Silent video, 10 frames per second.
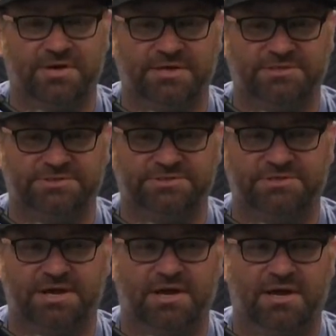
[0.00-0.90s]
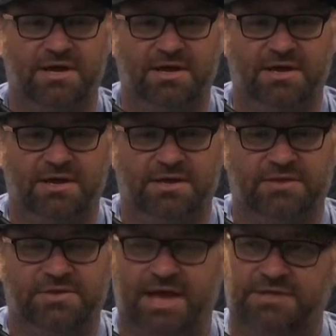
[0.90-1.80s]
is
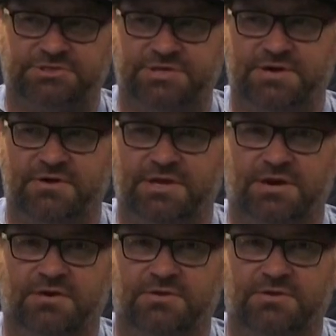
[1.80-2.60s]
the engineering.